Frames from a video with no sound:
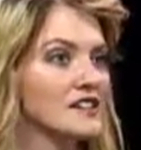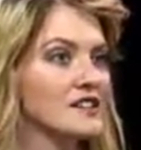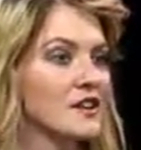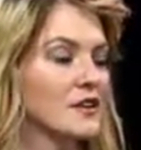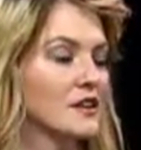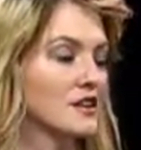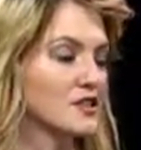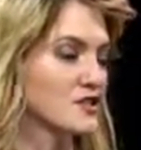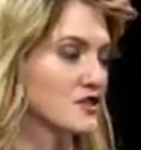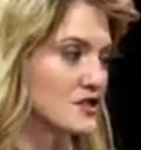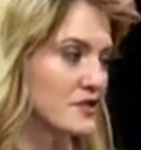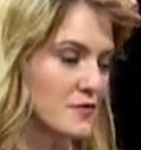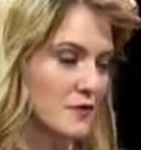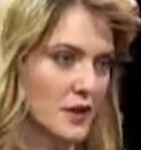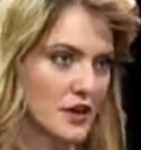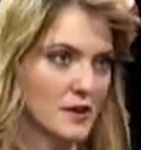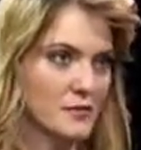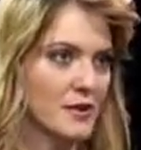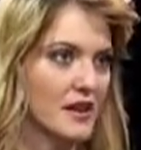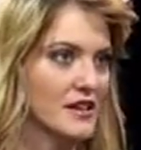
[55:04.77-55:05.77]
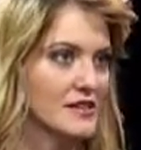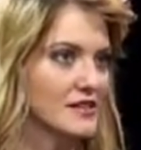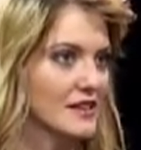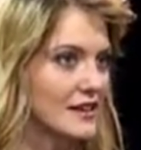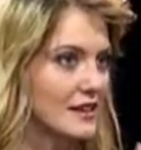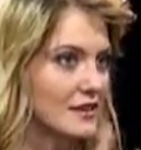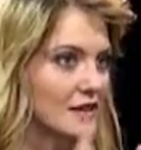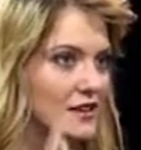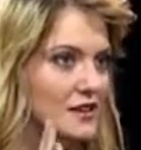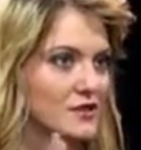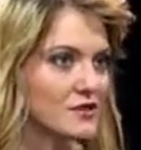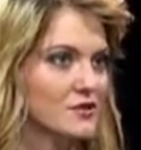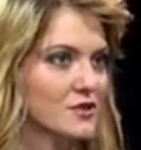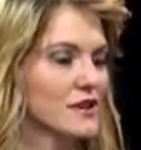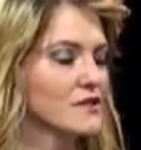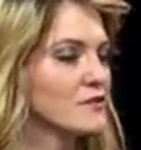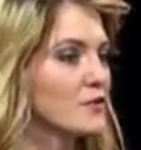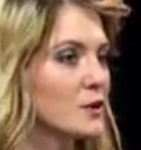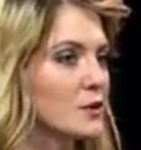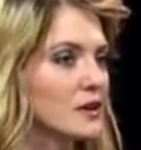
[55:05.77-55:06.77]
all that stuff. And it's just very basic,
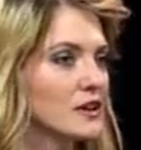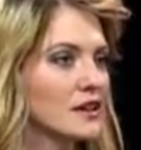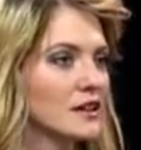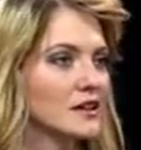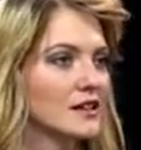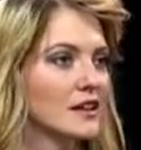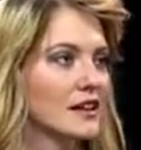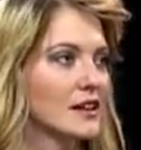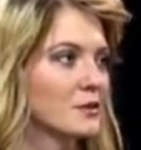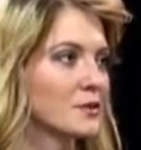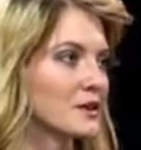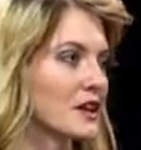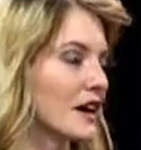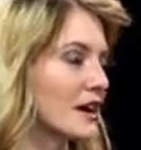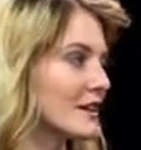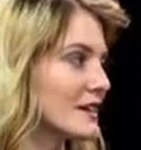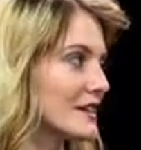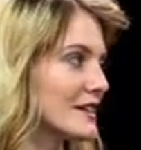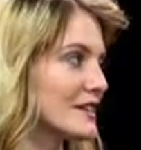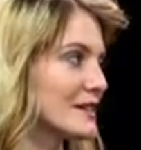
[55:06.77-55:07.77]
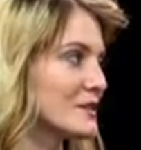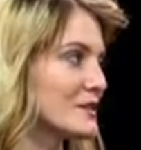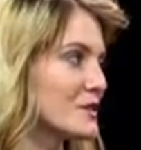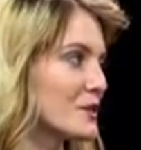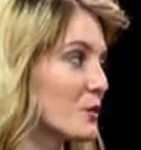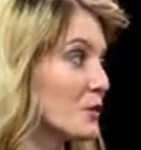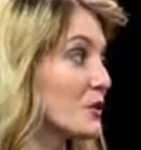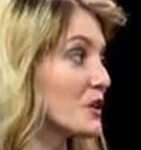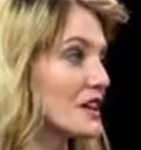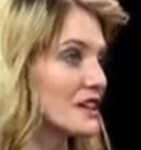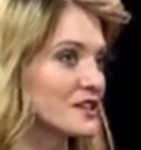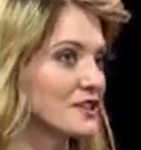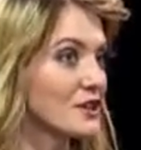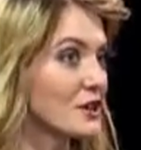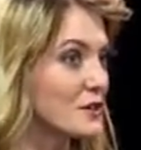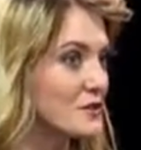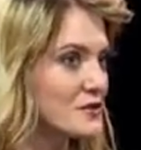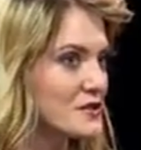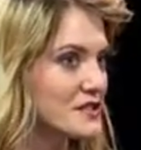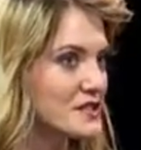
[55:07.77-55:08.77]
like straightforward. Like we're not going to, we'll
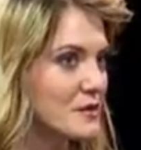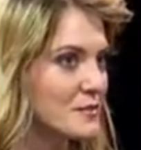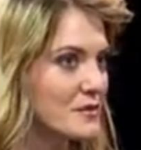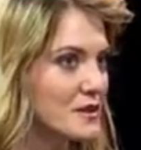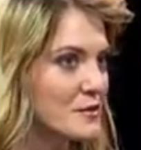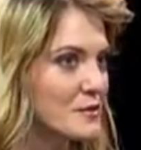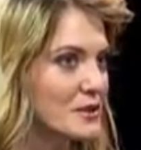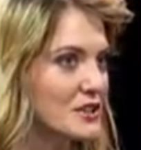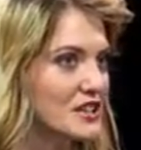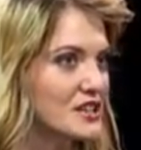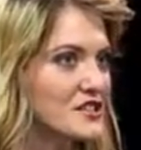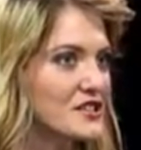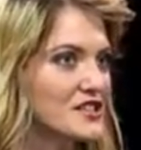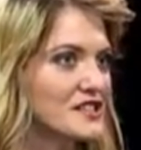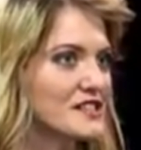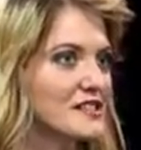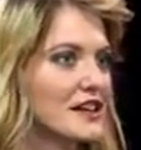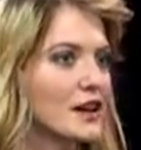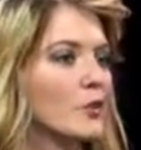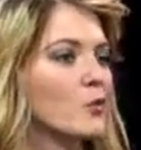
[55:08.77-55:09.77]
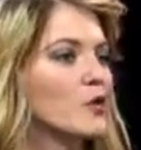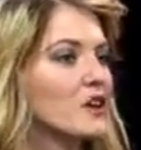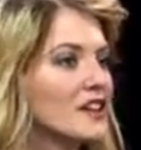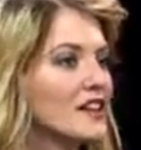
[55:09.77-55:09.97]
let you know if it's something malicious.